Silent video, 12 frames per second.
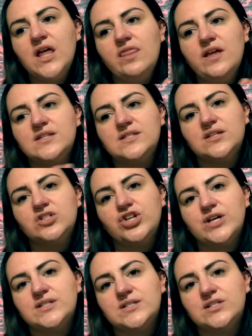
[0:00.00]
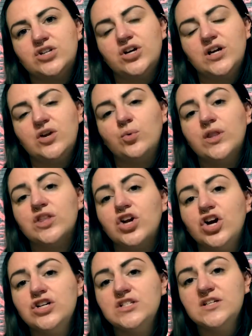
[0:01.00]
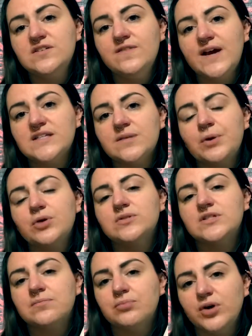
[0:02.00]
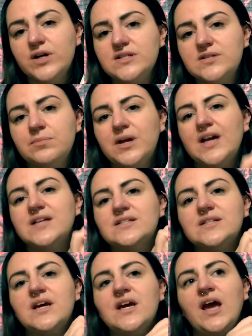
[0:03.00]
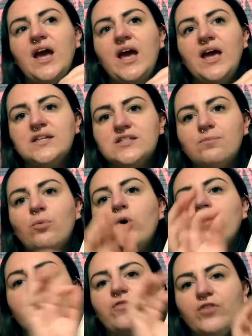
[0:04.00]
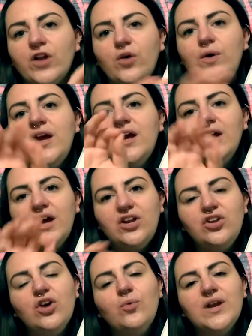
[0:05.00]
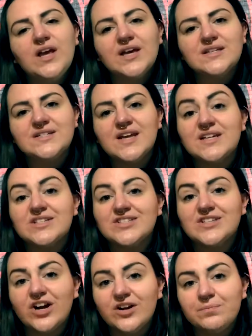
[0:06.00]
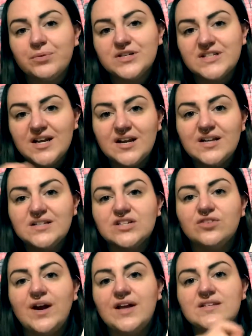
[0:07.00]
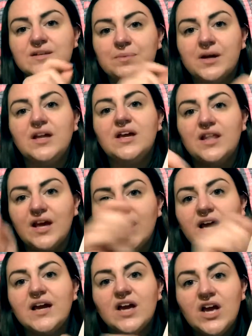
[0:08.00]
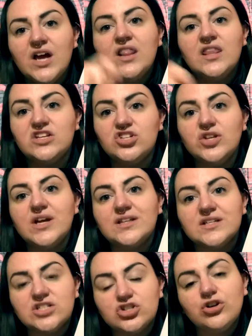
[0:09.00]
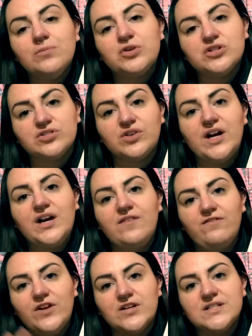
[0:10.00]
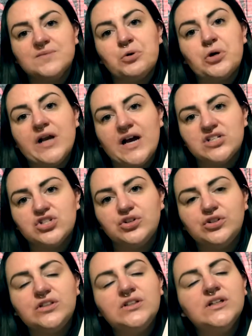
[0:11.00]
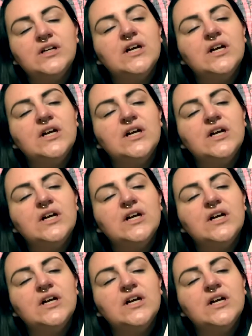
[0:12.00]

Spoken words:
they suggest starting with cursive as opposed to print because it's more flowy. And you know, when kids like start pretending to write, typically they do like the scribbles, right? It feels more natural.